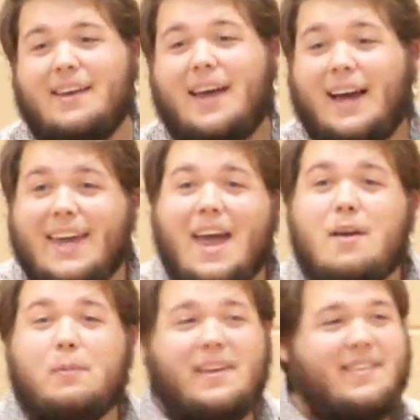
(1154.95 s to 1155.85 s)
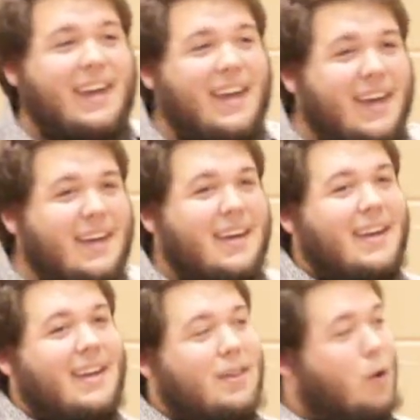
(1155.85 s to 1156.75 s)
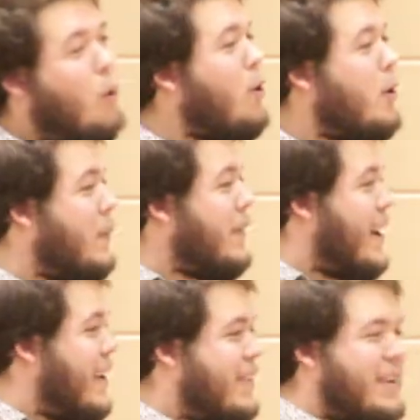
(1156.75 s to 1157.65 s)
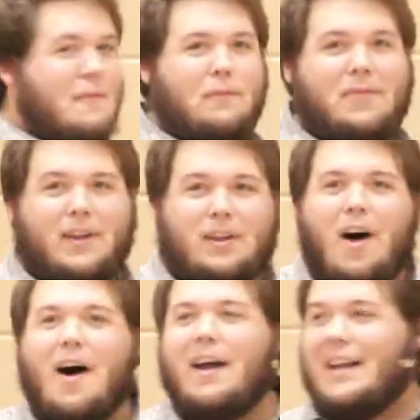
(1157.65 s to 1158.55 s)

Again, we see the horribleness of the law, an